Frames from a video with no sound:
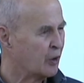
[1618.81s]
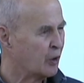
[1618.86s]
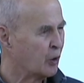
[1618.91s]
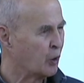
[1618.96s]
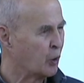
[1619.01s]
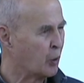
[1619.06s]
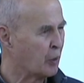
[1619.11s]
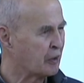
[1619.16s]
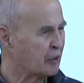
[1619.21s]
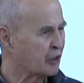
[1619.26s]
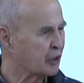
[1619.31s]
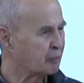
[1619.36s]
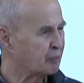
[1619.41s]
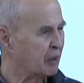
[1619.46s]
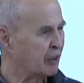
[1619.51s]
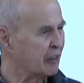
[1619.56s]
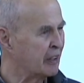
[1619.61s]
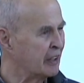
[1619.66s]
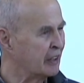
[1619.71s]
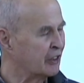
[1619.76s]
who were
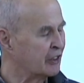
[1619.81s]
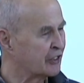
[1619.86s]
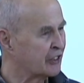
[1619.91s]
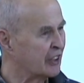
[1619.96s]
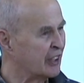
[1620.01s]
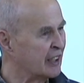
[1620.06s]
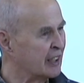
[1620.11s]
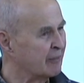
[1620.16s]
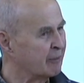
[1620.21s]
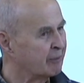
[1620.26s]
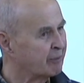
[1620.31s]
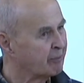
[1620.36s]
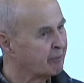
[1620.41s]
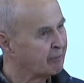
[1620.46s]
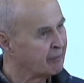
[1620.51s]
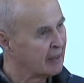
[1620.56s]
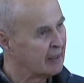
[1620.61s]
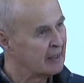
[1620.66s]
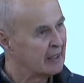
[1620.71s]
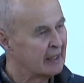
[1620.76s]
experiencing
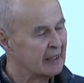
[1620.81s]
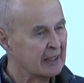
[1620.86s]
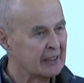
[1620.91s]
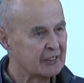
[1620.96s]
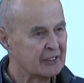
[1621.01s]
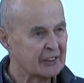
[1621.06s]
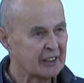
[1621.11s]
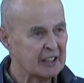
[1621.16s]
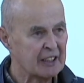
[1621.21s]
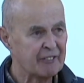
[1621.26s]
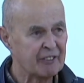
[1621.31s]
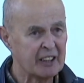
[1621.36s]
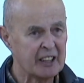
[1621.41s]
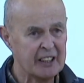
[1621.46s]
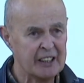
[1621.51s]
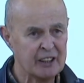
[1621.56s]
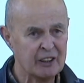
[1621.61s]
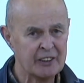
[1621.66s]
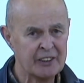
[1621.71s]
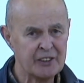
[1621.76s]

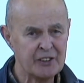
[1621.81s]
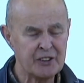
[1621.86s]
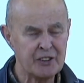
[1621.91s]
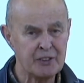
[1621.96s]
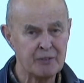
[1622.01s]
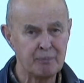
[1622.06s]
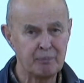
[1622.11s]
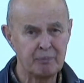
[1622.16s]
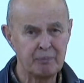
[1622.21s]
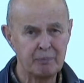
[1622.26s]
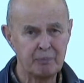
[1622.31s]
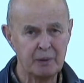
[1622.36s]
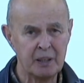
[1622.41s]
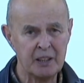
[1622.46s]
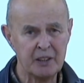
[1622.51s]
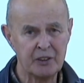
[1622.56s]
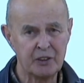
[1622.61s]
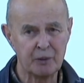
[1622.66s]
significant illnesses, be it